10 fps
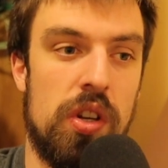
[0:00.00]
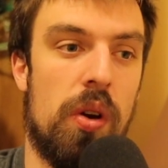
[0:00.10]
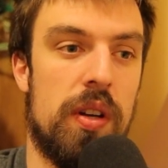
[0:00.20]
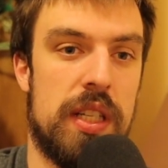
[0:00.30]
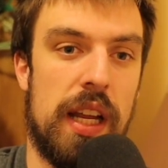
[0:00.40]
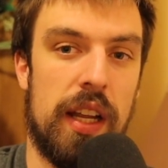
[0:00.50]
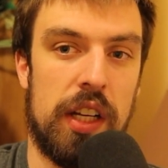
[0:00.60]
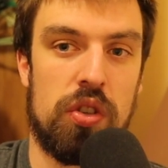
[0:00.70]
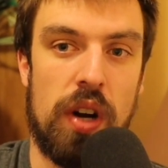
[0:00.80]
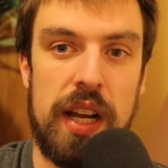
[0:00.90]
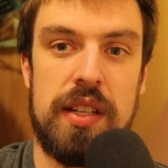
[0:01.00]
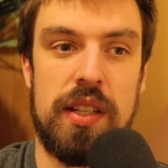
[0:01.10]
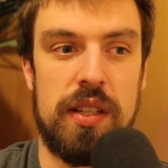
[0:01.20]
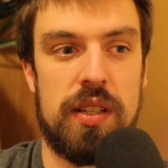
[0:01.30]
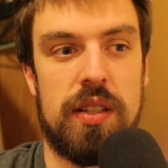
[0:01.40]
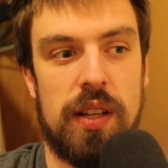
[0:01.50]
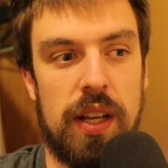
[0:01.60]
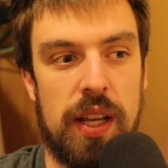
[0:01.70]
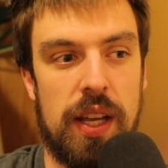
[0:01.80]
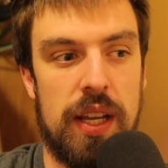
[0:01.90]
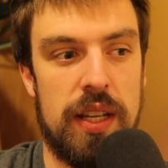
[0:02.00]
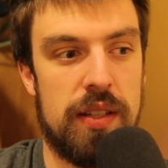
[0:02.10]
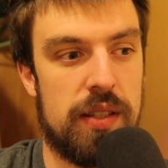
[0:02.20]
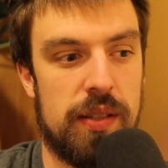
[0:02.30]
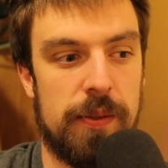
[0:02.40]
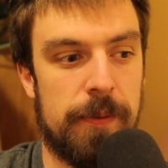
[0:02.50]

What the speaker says: know is that like Christ he's